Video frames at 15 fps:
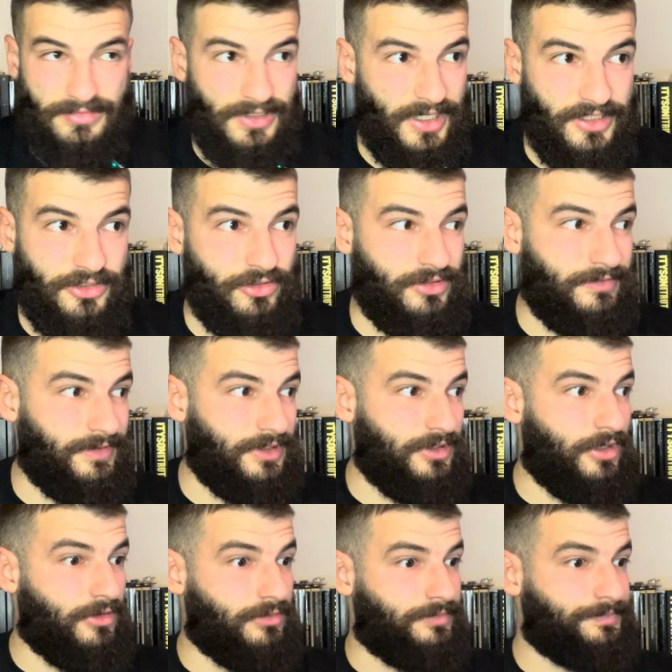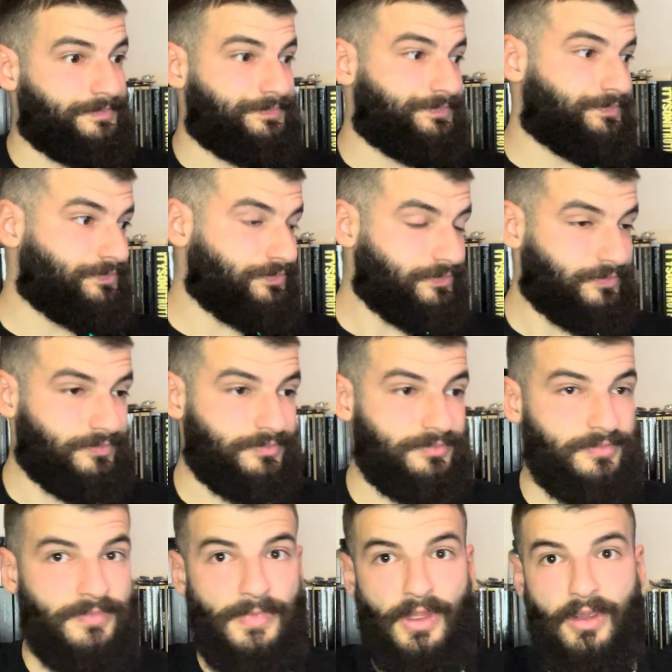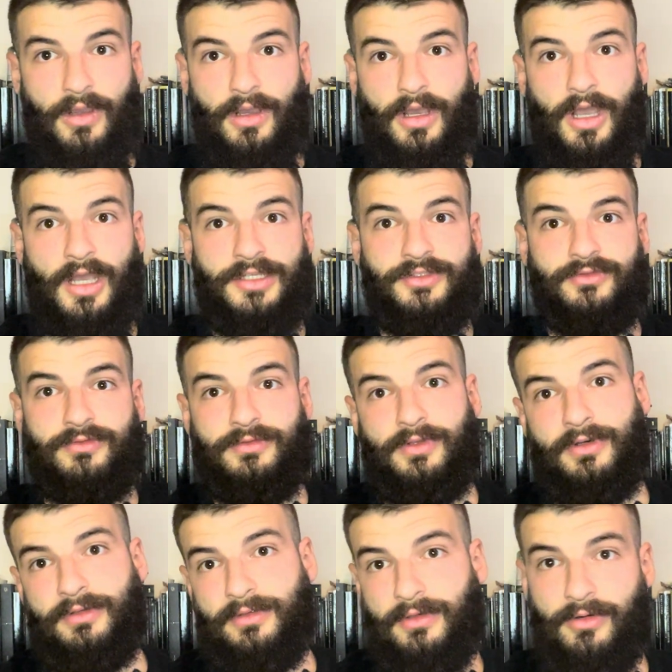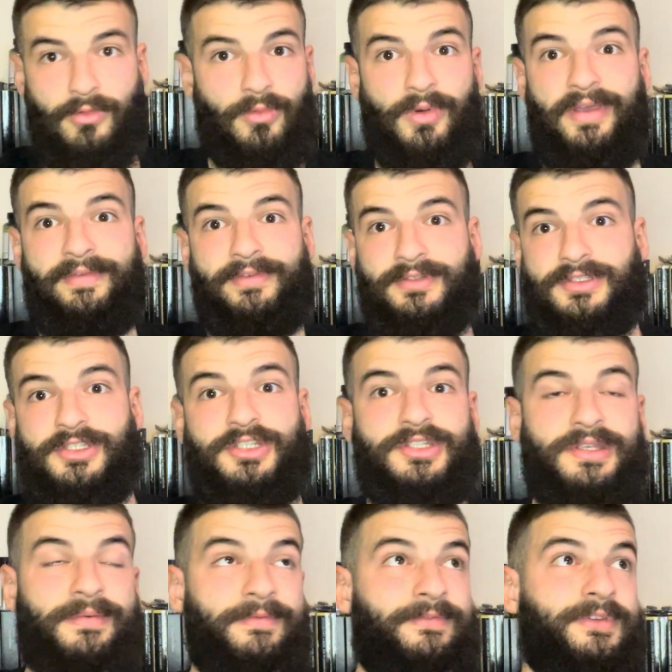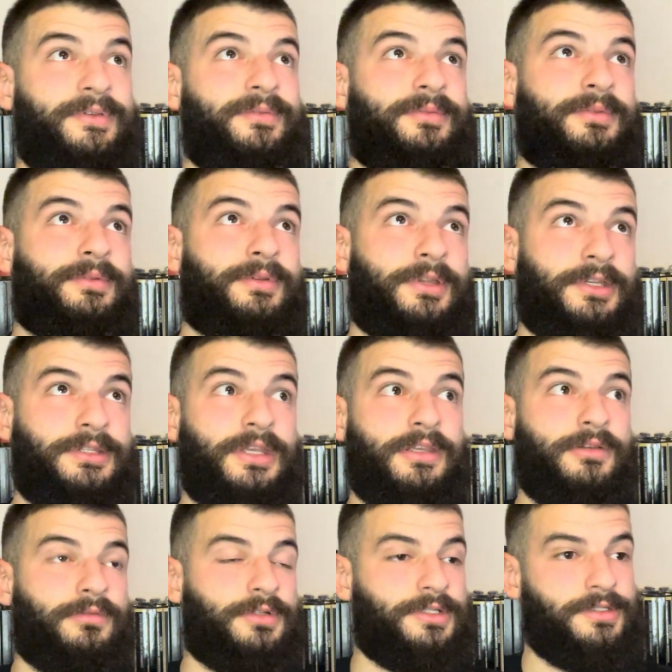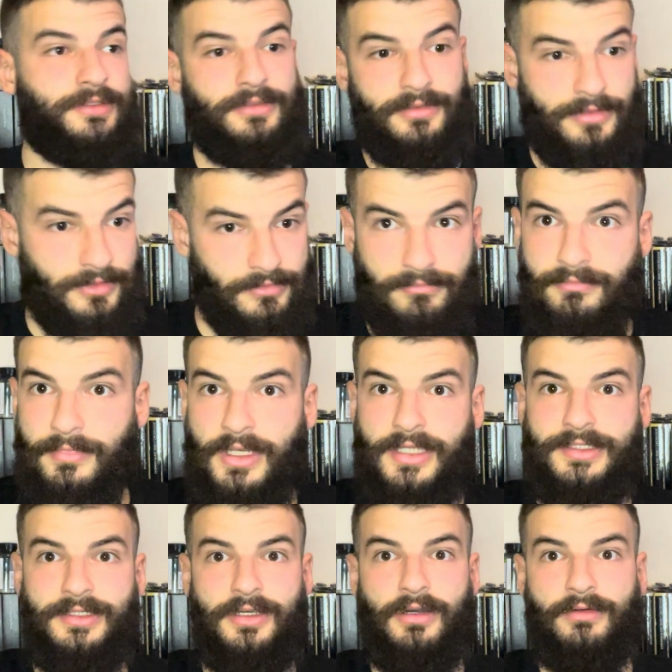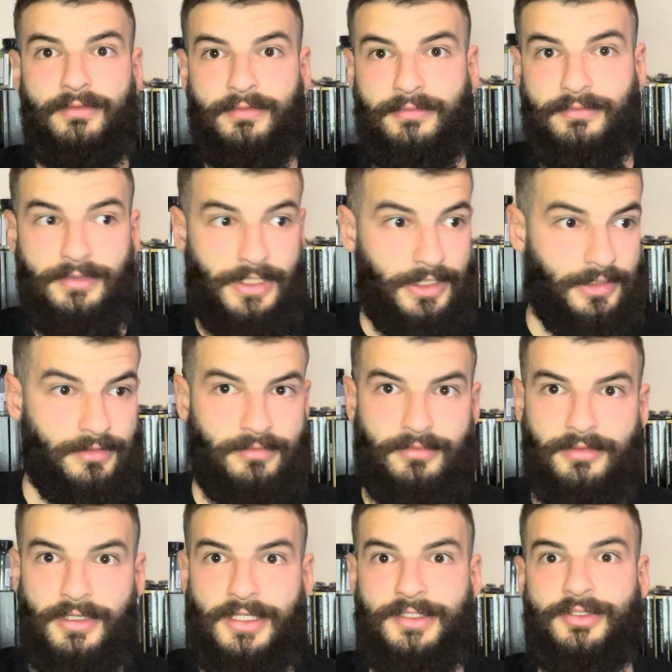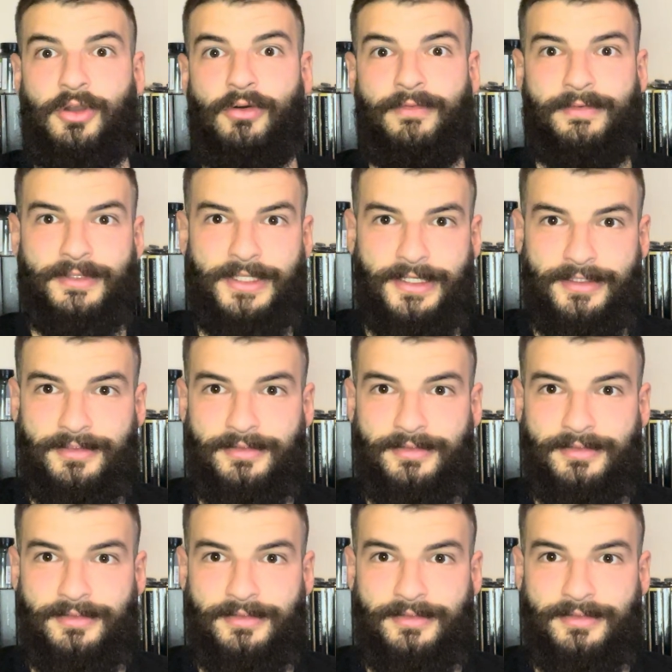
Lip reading: don't even know, astronaut or whatever, just something ridiculous. Let's go. Yeah, let's go for that.